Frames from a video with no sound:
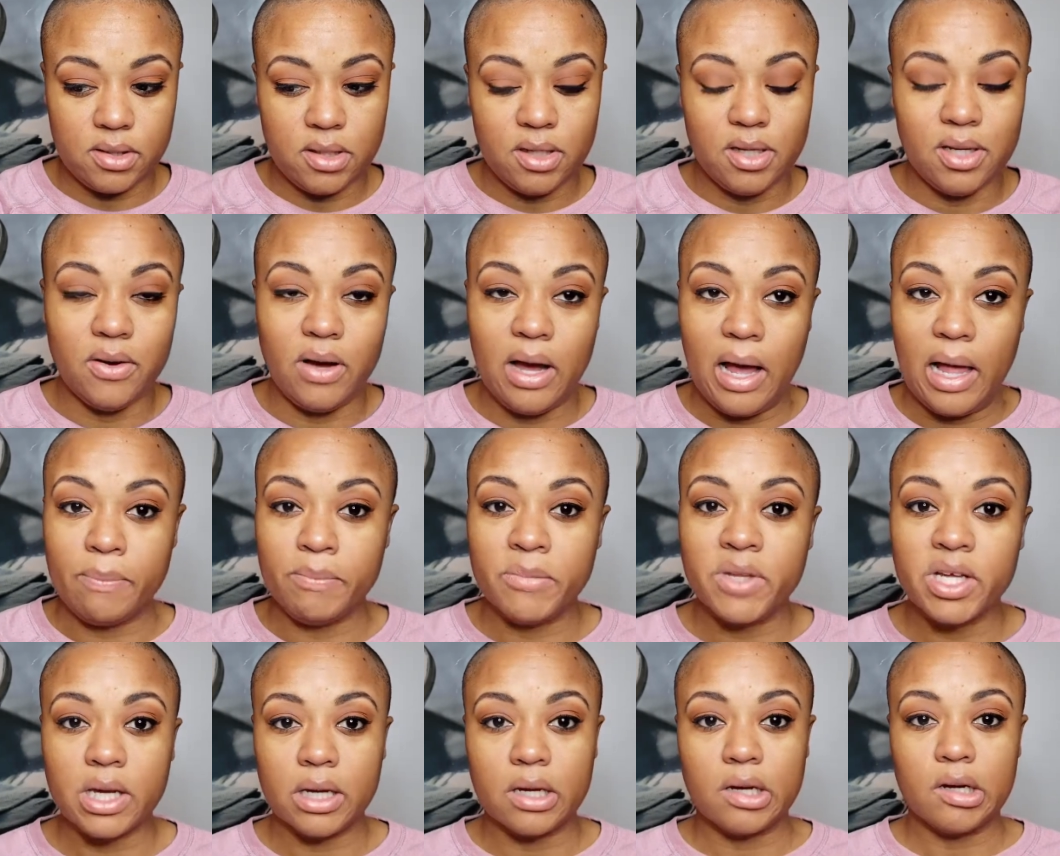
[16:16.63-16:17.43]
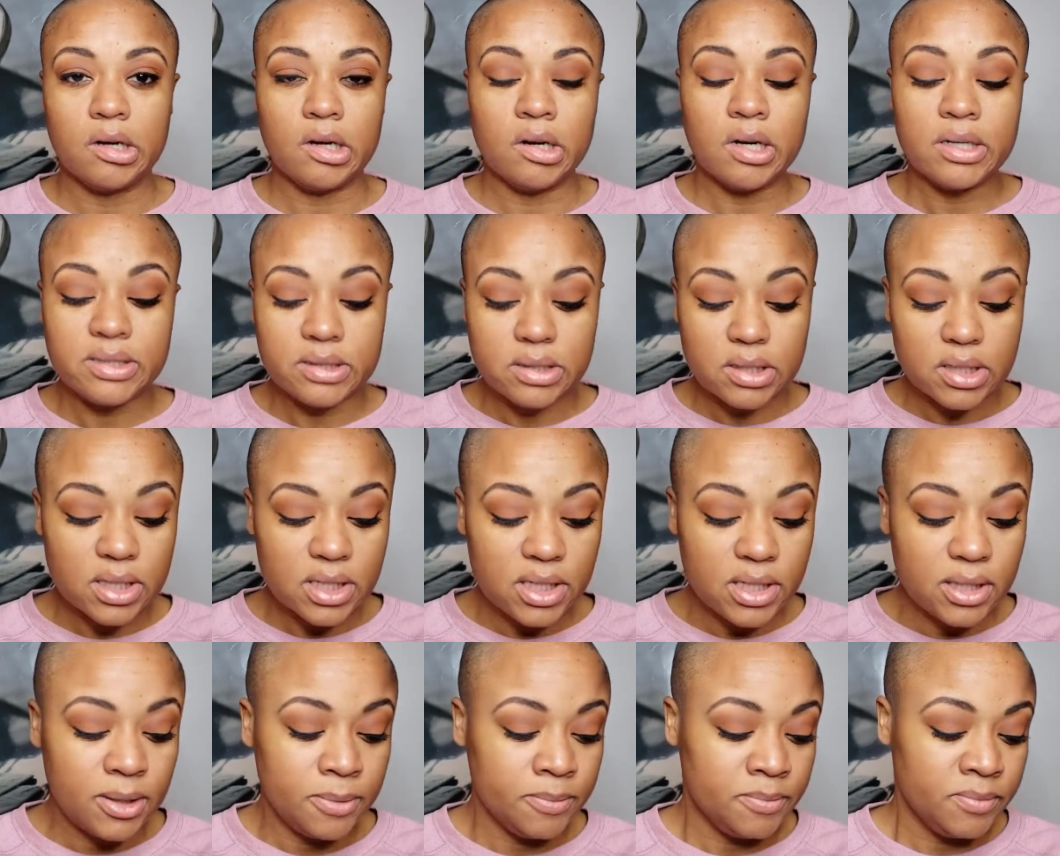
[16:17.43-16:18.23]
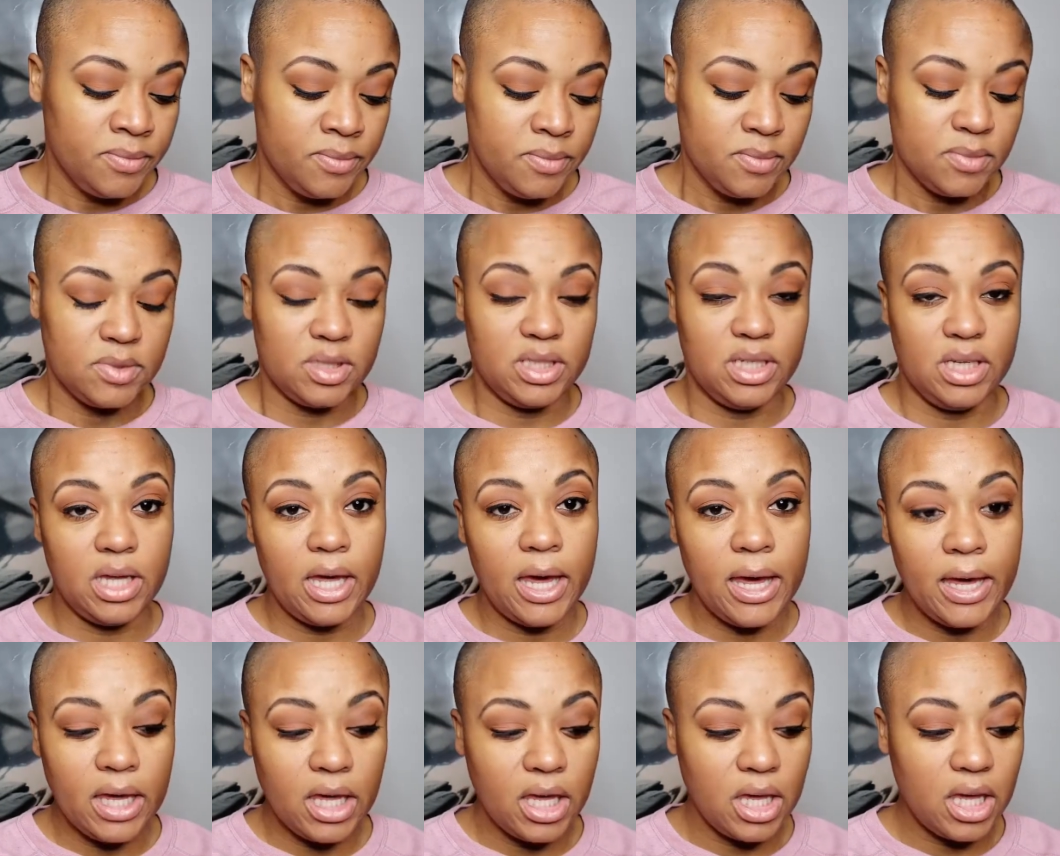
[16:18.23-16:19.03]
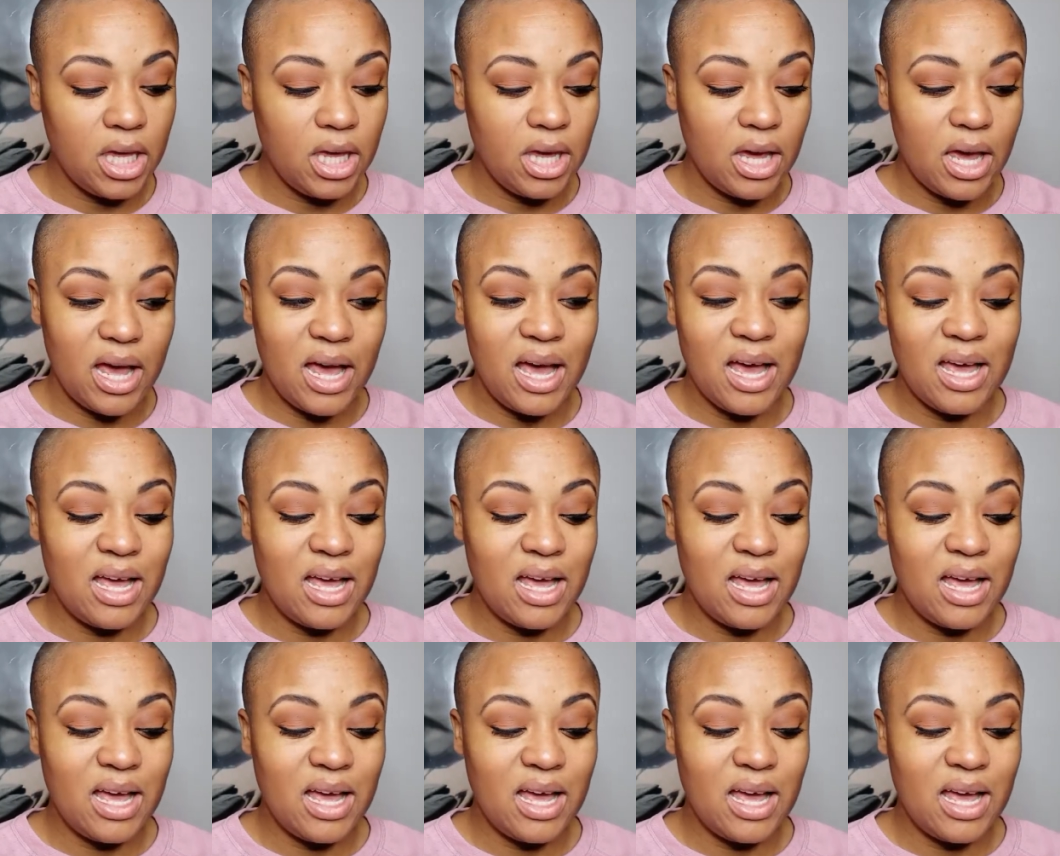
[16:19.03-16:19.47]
You know, I'm looking crustally, cakey.